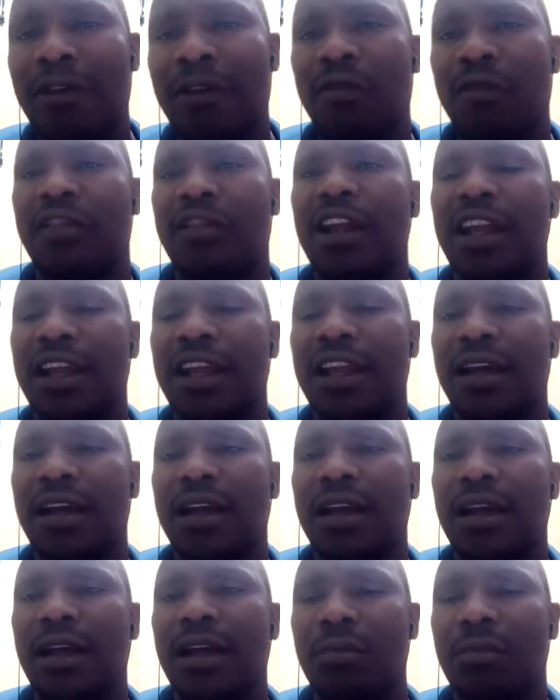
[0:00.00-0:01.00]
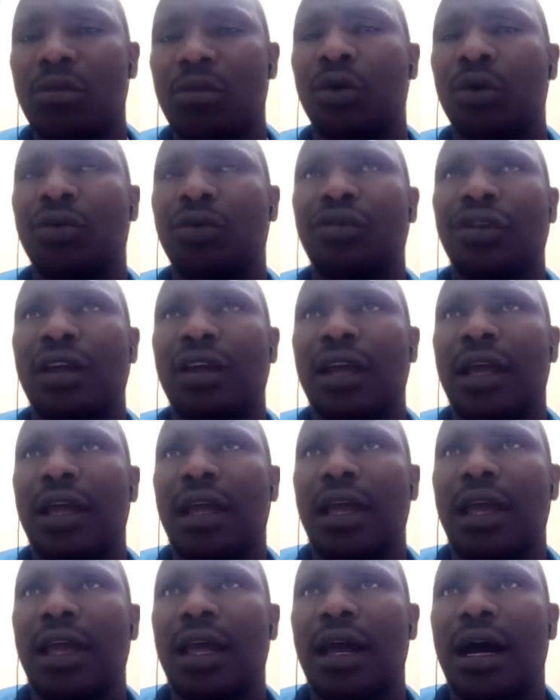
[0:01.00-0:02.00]
of the league. Because
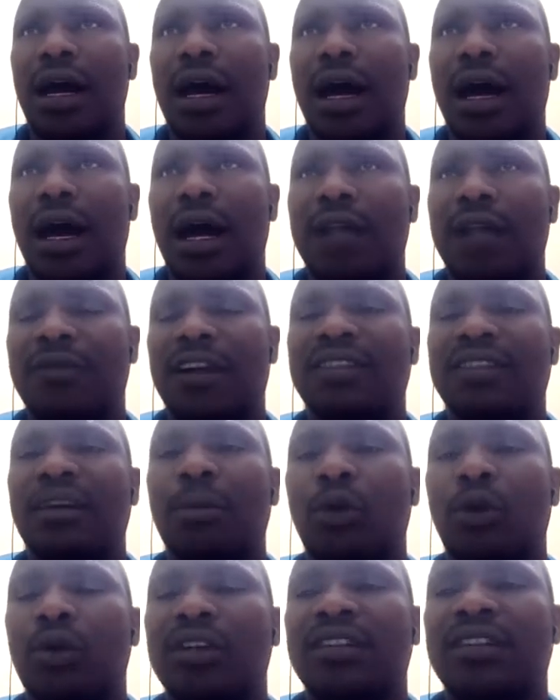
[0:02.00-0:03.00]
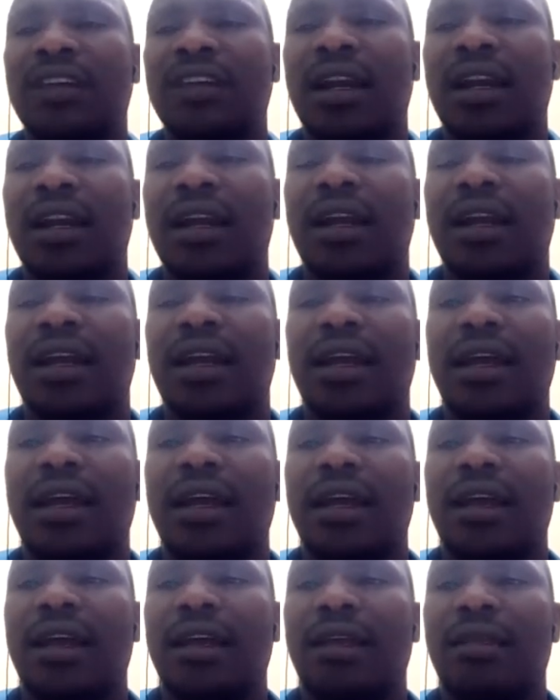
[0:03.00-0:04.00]
as far as I'm concerned,
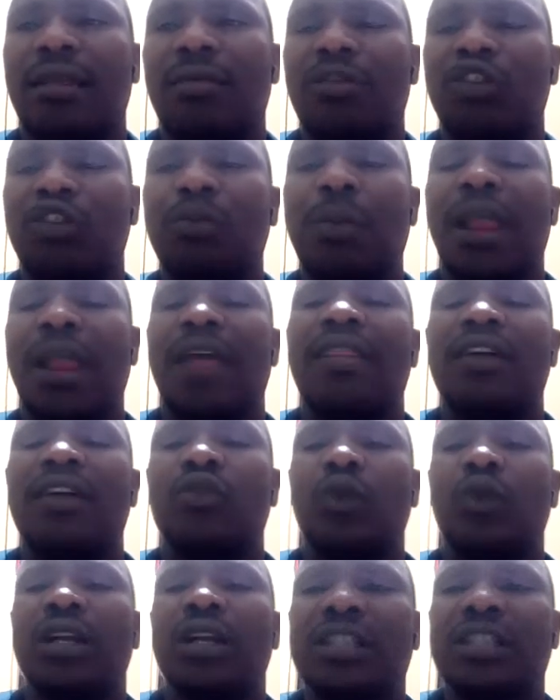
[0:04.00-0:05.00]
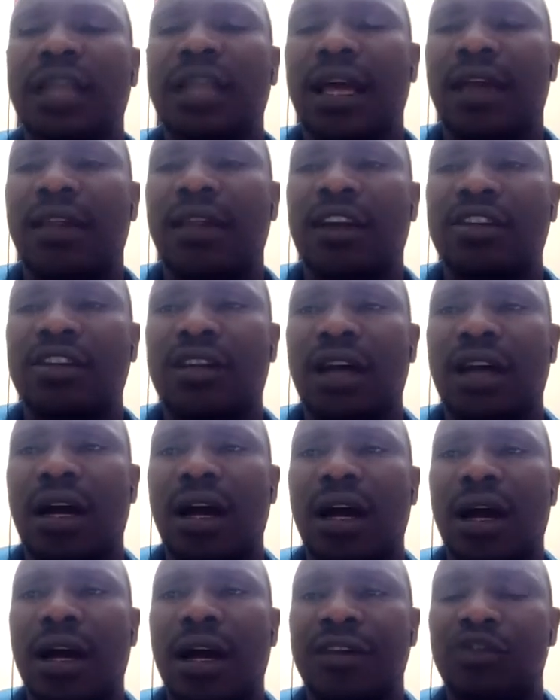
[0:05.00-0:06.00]
this player that
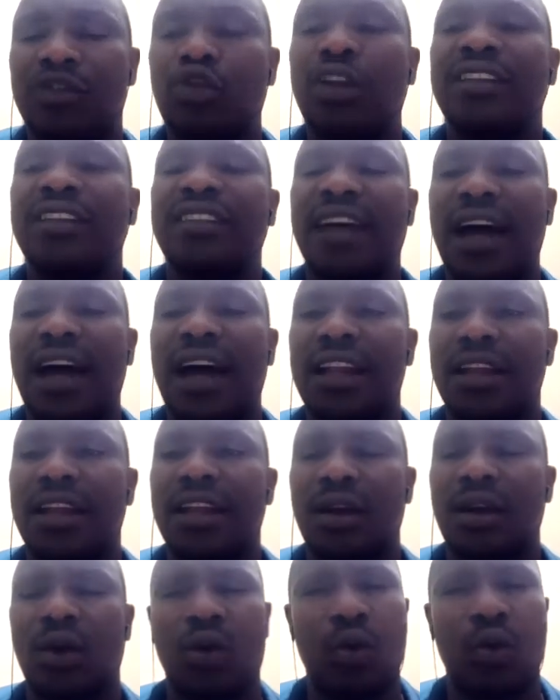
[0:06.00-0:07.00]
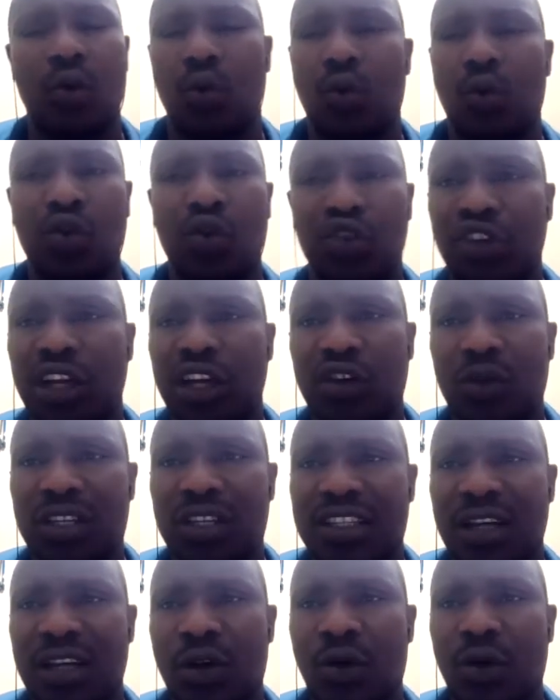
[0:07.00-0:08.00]
has joined Sahali was here 2 years
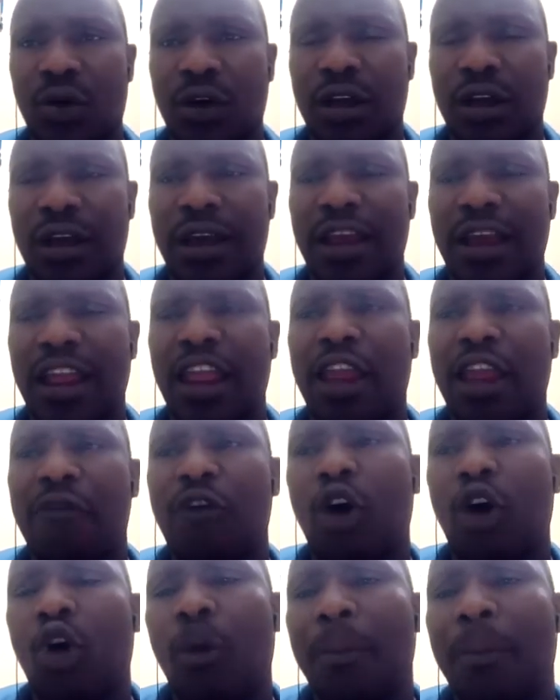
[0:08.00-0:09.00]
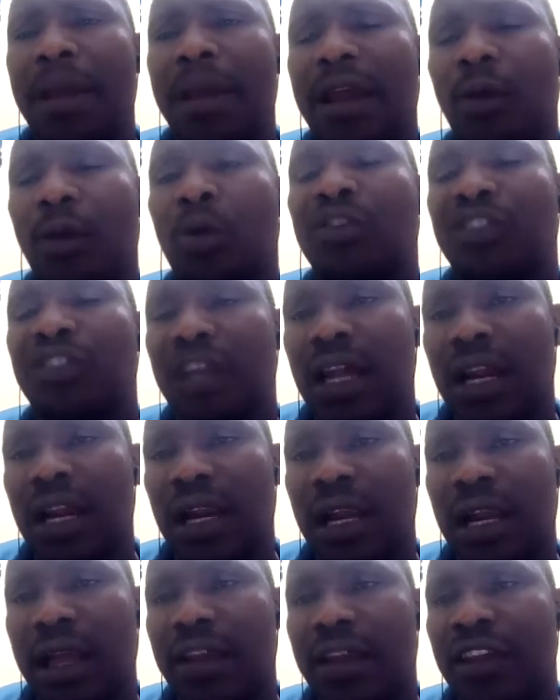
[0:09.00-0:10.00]
ago. If we compare, it was here in
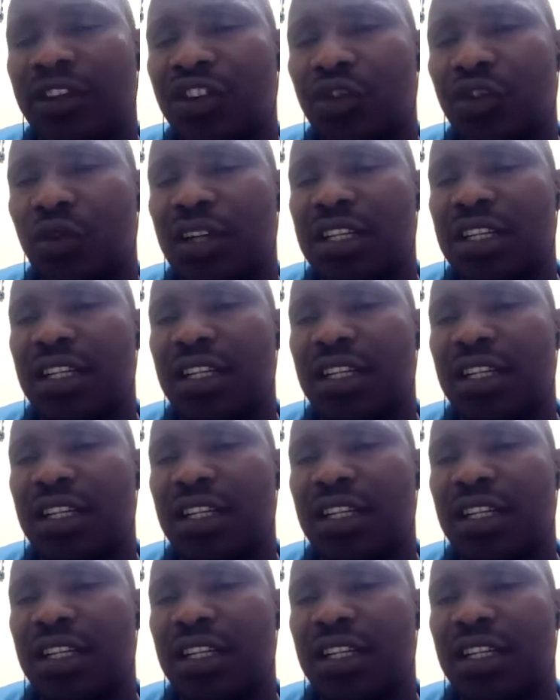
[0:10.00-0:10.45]
the T20.